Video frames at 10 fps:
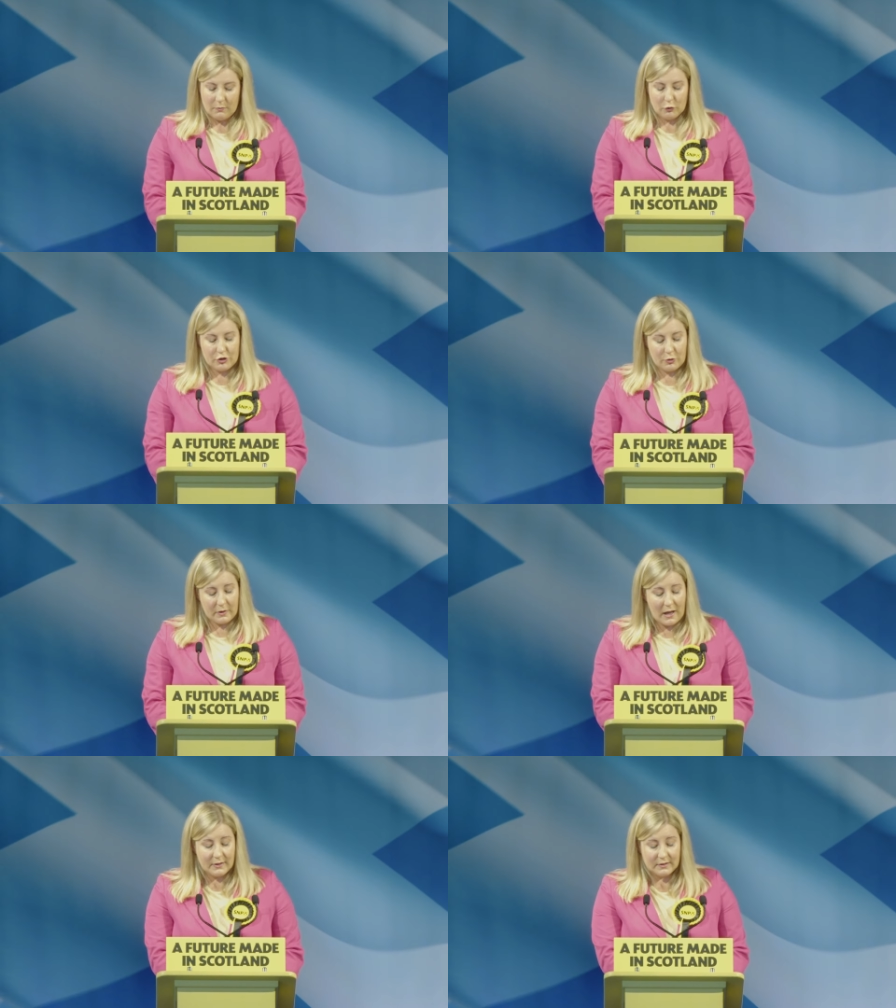Not sure where
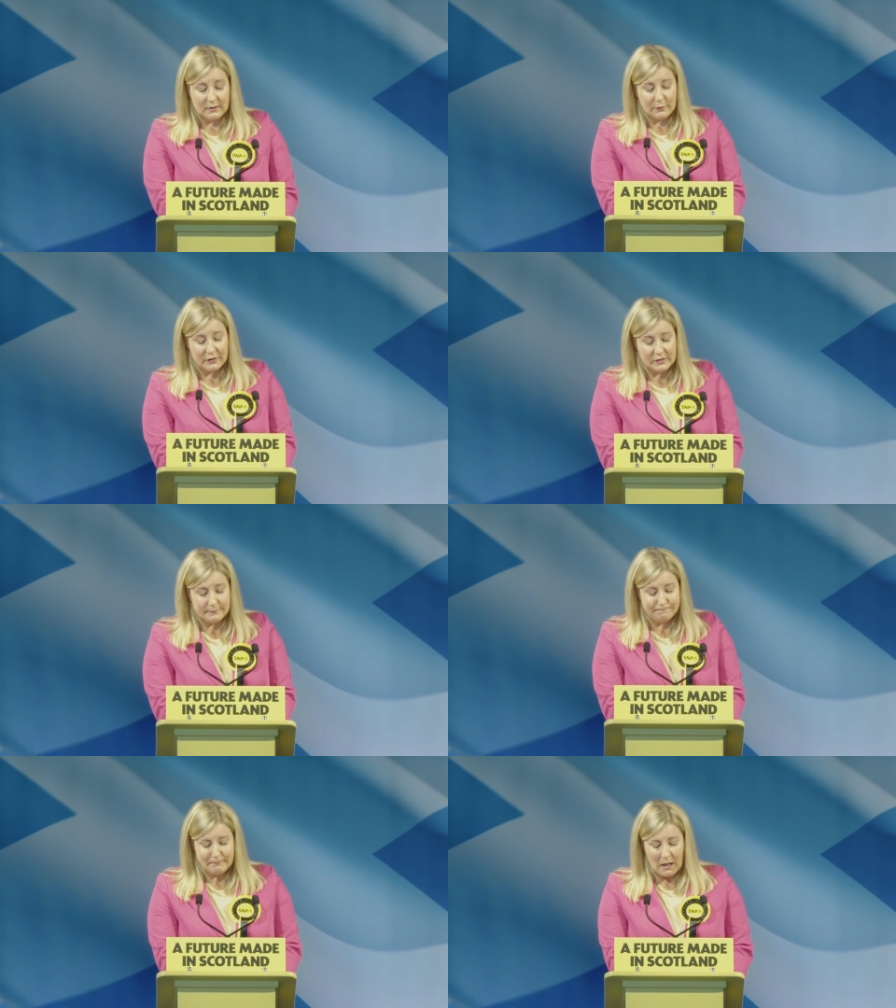that is in
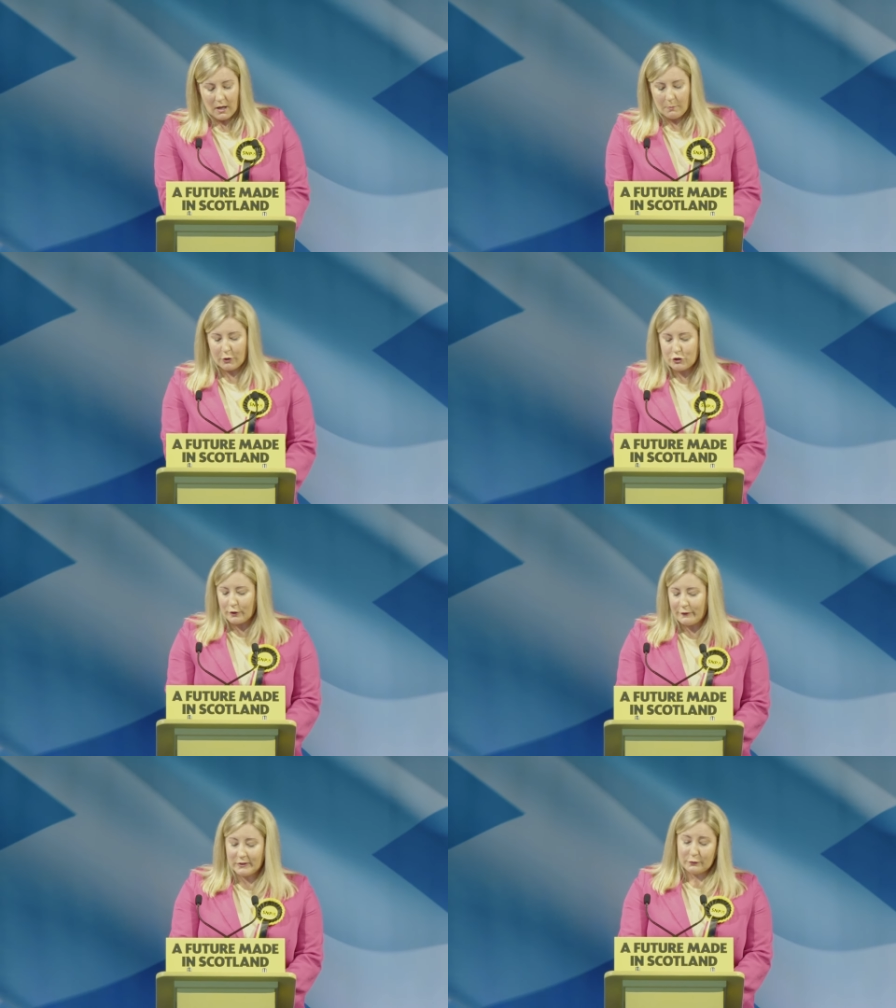Livingston. But the
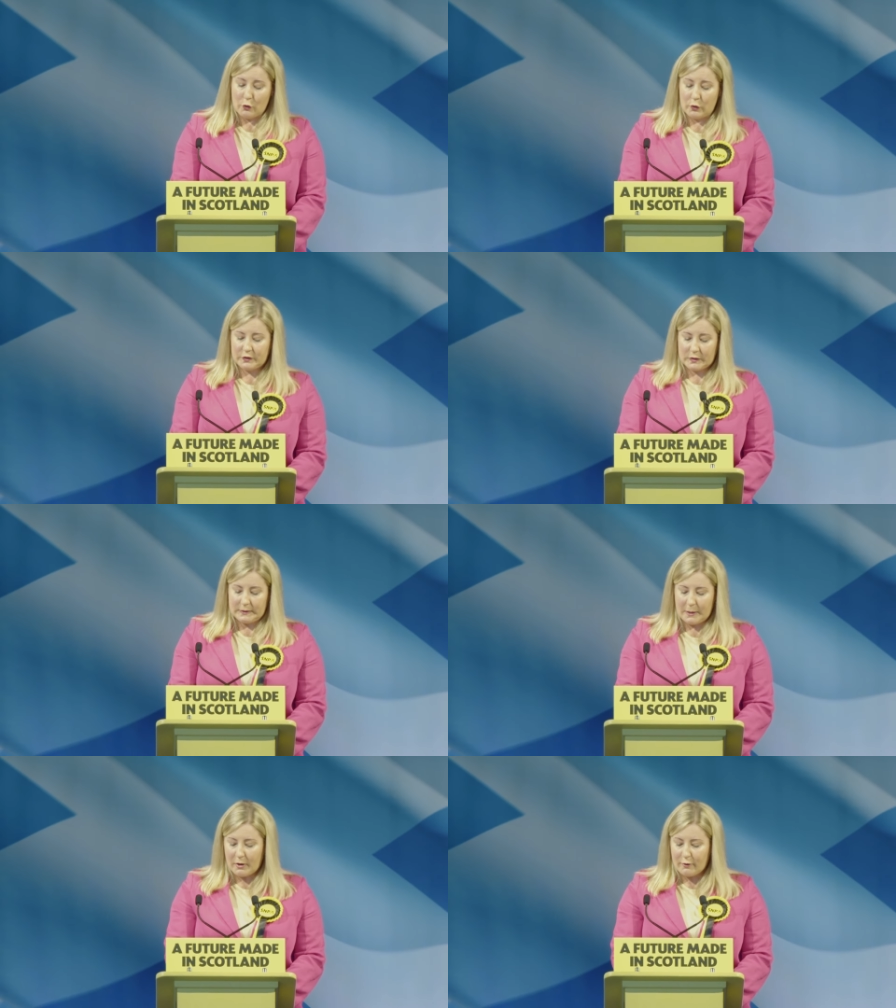truth is, folks,
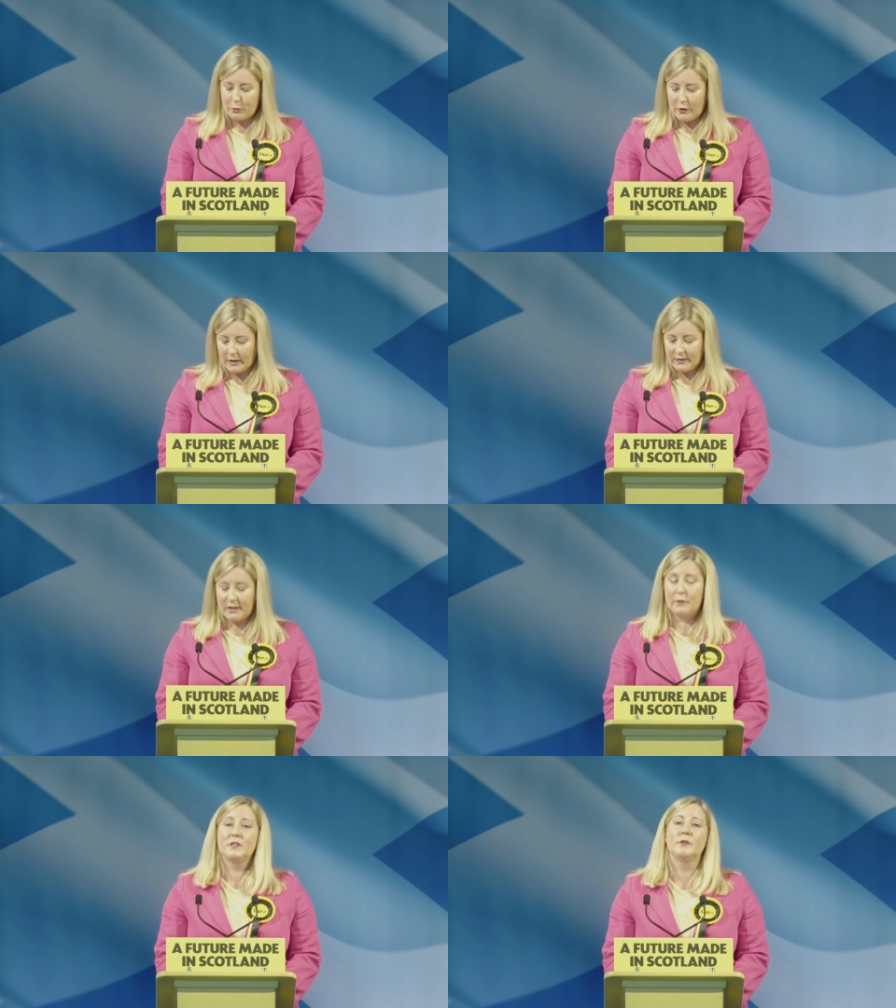Labour have put the
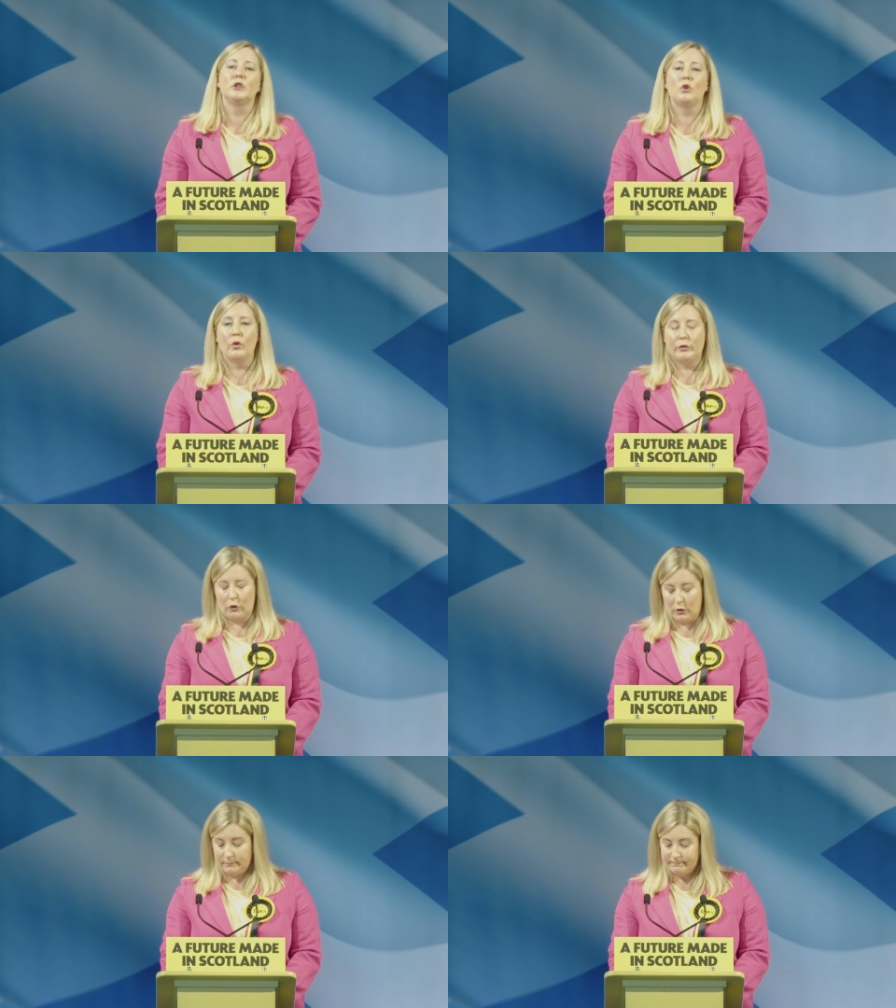Conservatives' clothes
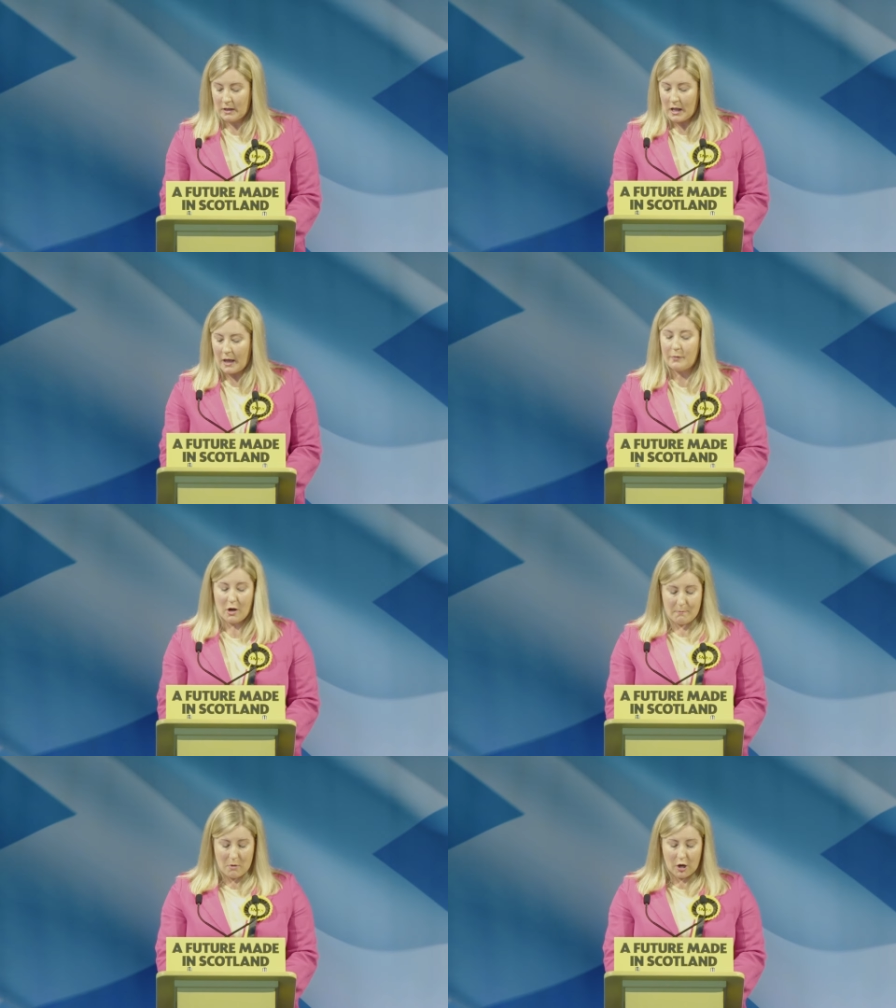on and they
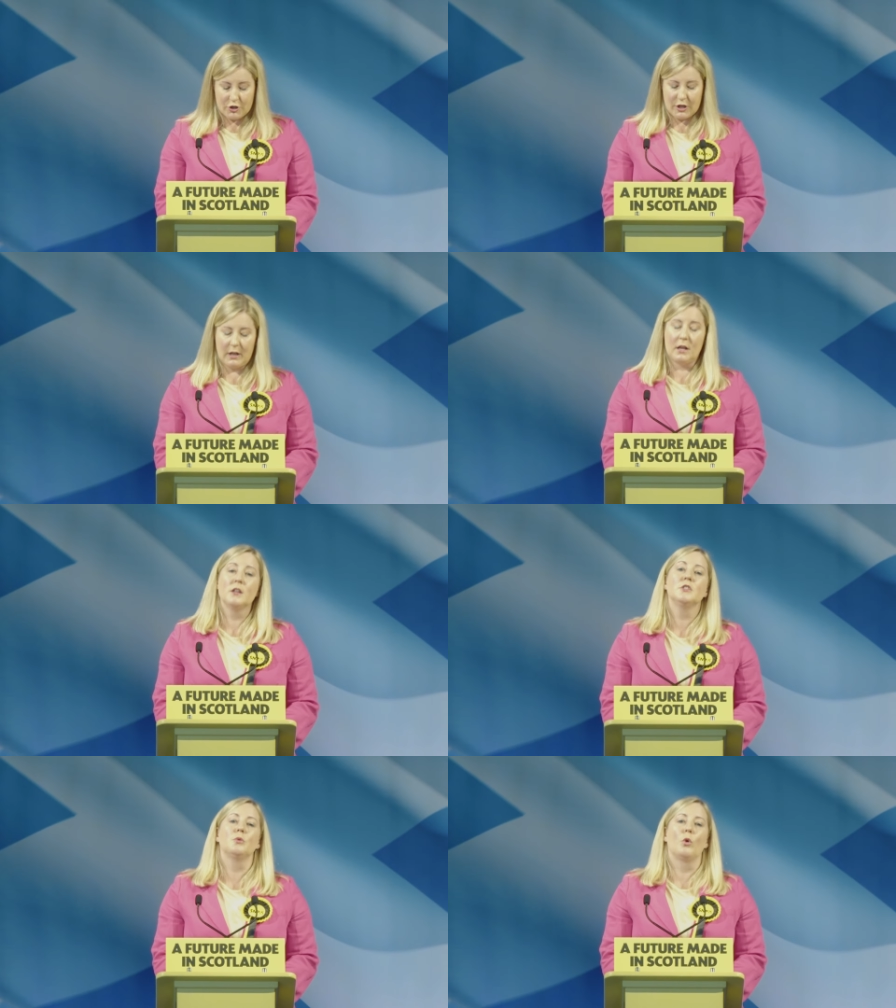are marching
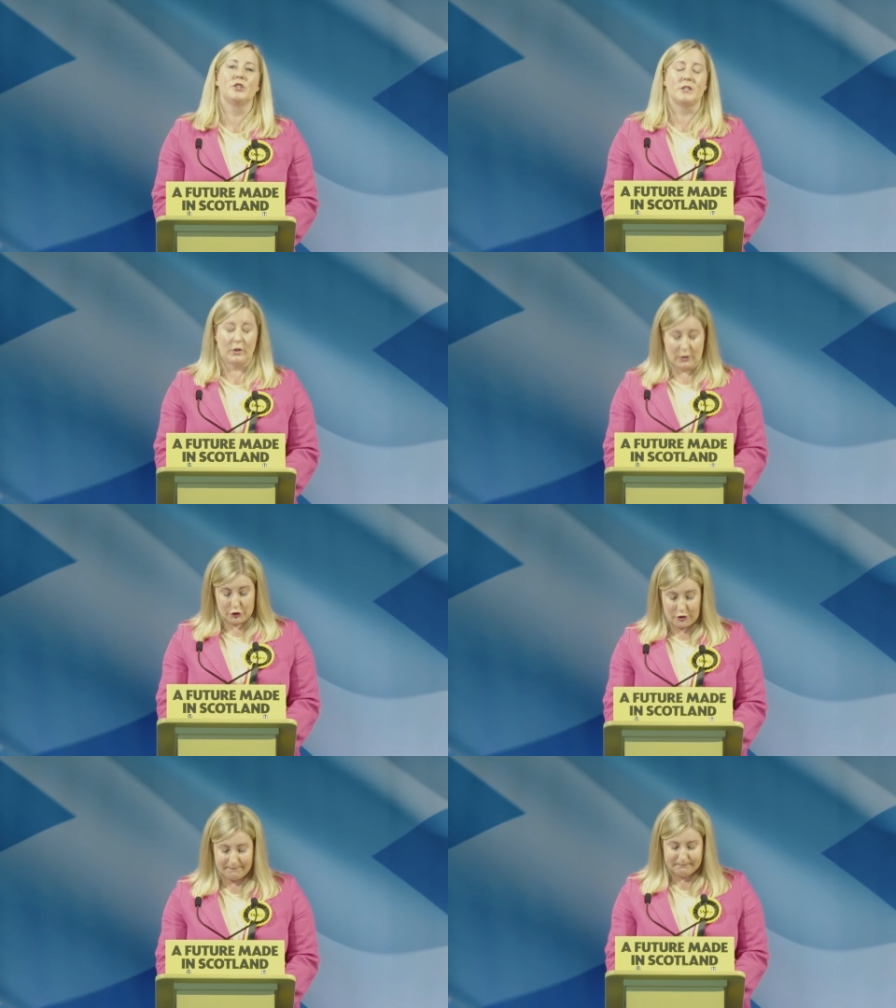towards Downing
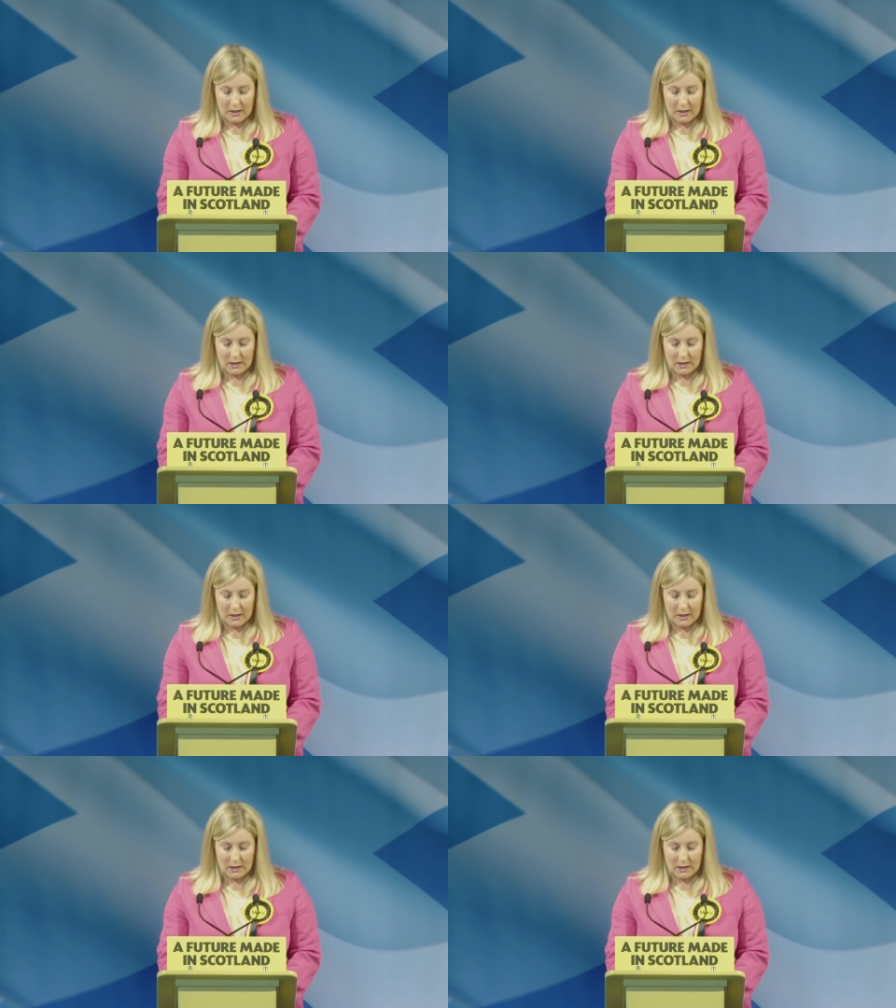Street.